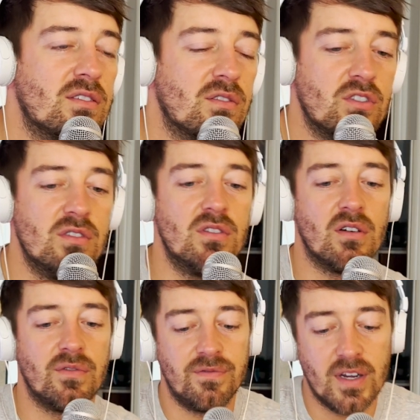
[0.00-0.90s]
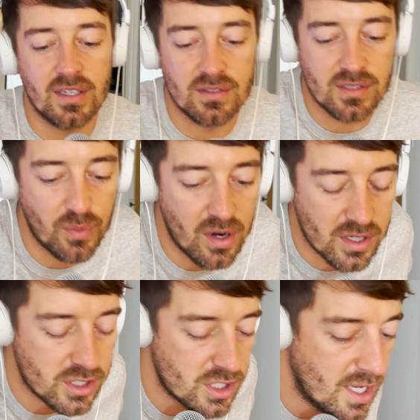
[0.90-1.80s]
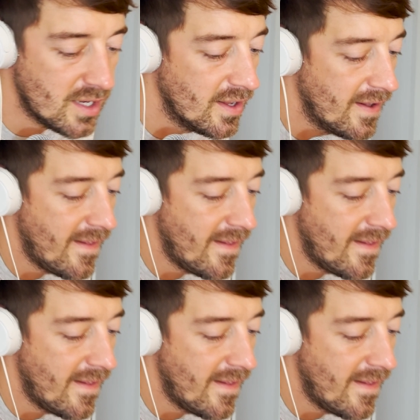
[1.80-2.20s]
They're they're fucking smart as shit.